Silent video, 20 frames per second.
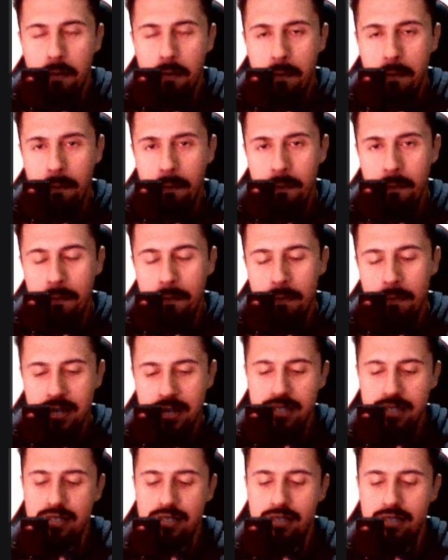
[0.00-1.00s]

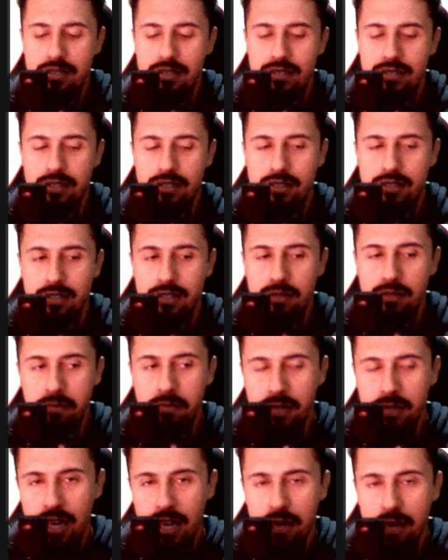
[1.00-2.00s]
must
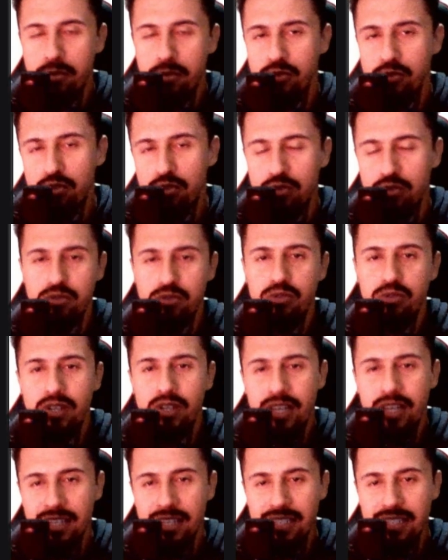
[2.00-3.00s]
be able to do
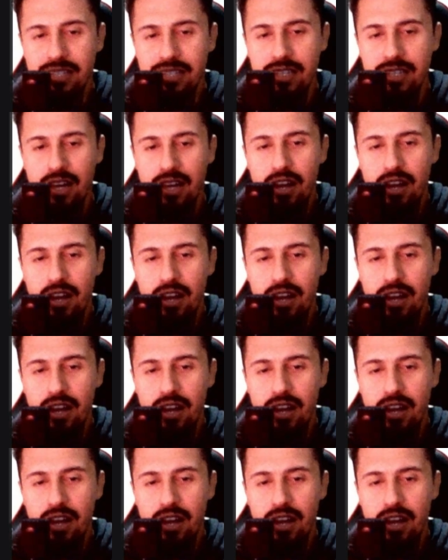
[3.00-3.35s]
is